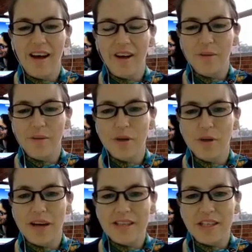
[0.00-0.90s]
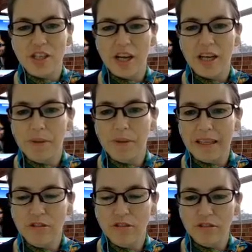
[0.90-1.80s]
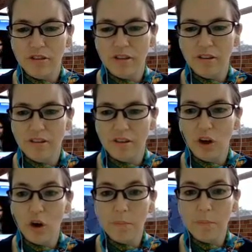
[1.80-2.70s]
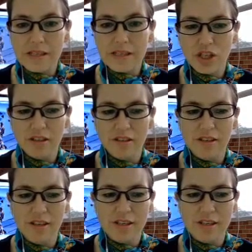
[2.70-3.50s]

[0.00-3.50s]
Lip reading: So I teach AP Literature and Composition,